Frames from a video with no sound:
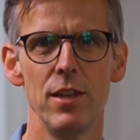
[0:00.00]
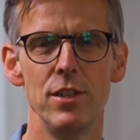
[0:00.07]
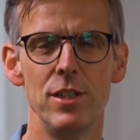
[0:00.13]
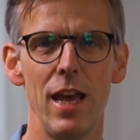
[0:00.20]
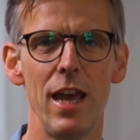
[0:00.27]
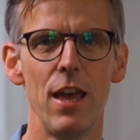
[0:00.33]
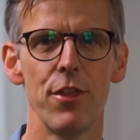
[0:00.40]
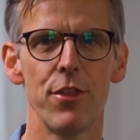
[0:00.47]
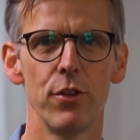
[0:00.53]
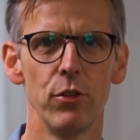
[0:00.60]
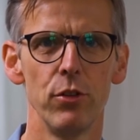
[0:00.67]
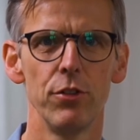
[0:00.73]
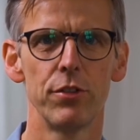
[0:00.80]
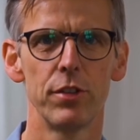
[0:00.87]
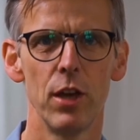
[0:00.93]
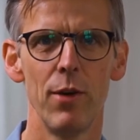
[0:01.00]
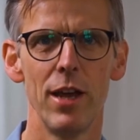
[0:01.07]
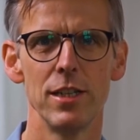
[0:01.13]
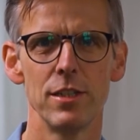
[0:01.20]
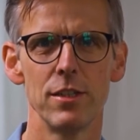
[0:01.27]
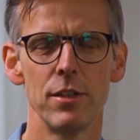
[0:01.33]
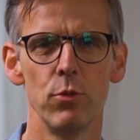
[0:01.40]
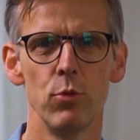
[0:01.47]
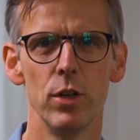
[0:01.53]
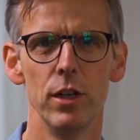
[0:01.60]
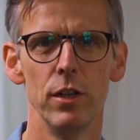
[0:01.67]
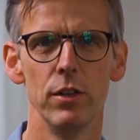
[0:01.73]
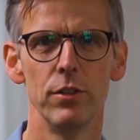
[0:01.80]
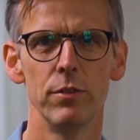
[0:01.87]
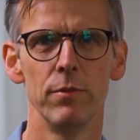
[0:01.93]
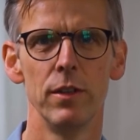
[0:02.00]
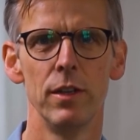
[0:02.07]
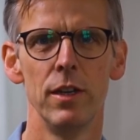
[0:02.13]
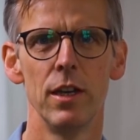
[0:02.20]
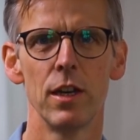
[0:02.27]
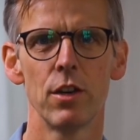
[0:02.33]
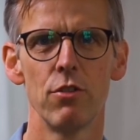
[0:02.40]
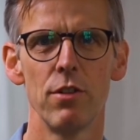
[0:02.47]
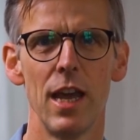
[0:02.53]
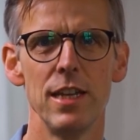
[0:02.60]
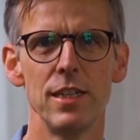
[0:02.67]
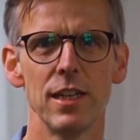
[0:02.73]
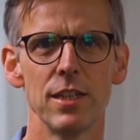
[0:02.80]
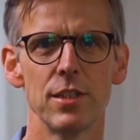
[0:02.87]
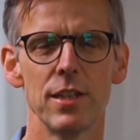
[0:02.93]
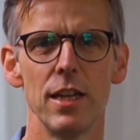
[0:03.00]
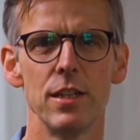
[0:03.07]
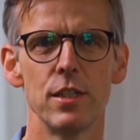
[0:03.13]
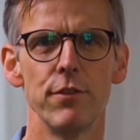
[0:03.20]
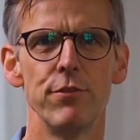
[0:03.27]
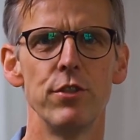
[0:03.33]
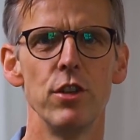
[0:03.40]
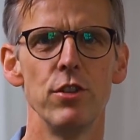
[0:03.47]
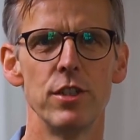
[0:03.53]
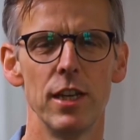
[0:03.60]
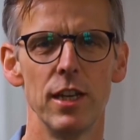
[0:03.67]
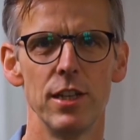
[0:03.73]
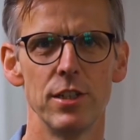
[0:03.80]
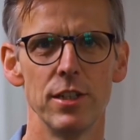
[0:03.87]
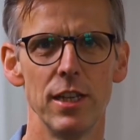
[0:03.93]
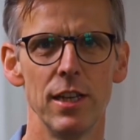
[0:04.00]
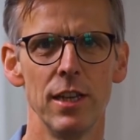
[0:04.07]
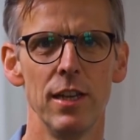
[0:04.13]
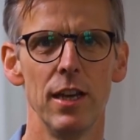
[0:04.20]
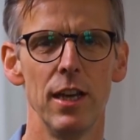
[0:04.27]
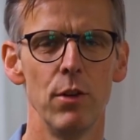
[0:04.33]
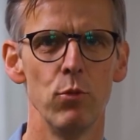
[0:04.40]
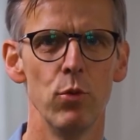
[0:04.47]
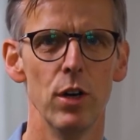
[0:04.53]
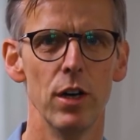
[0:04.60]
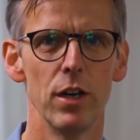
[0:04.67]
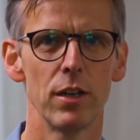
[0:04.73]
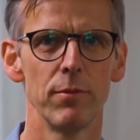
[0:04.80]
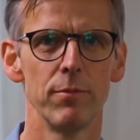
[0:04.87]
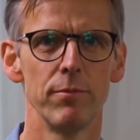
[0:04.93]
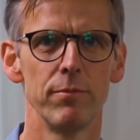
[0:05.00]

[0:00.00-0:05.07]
Death also enters the world, creating a sense of futility in work.